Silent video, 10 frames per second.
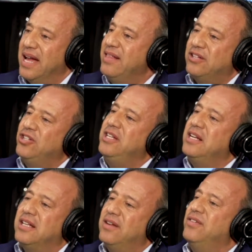and that she
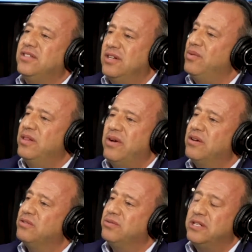didn't give a shit whether
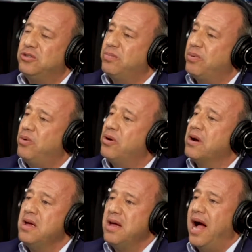I was rich or
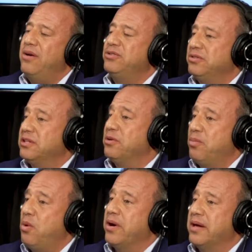poor. I was her little
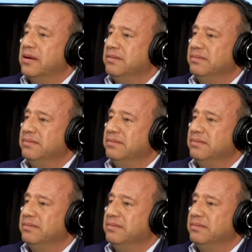boy.